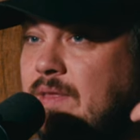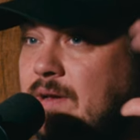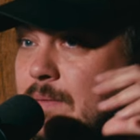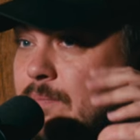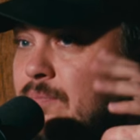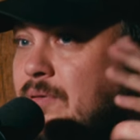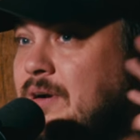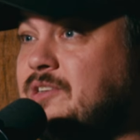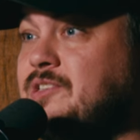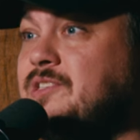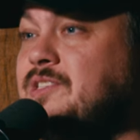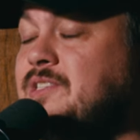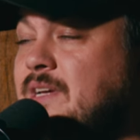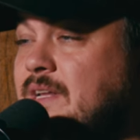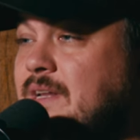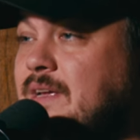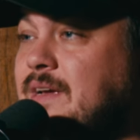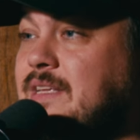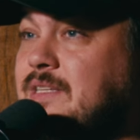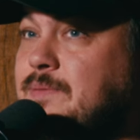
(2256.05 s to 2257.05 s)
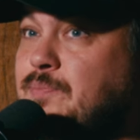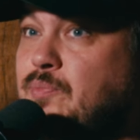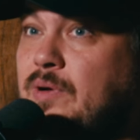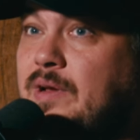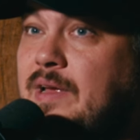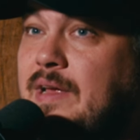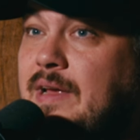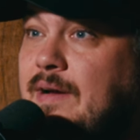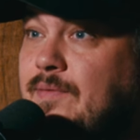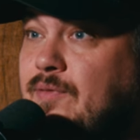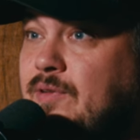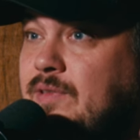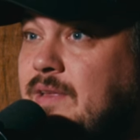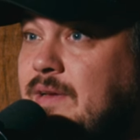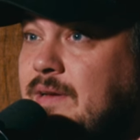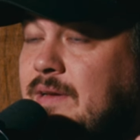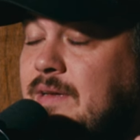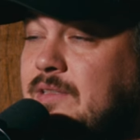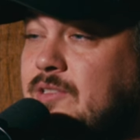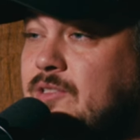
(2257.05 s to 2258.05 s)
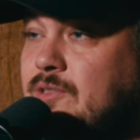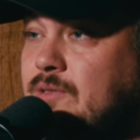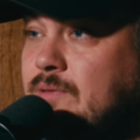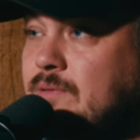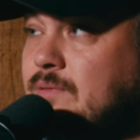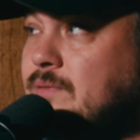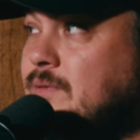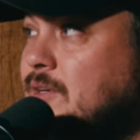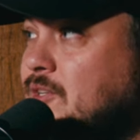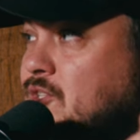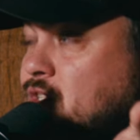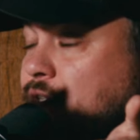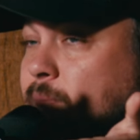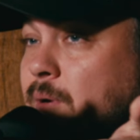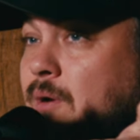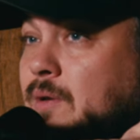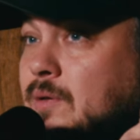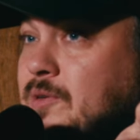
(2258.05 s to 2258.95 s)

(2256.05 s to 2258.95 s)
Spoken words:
compression's hitting, it's bringing everything into a smaller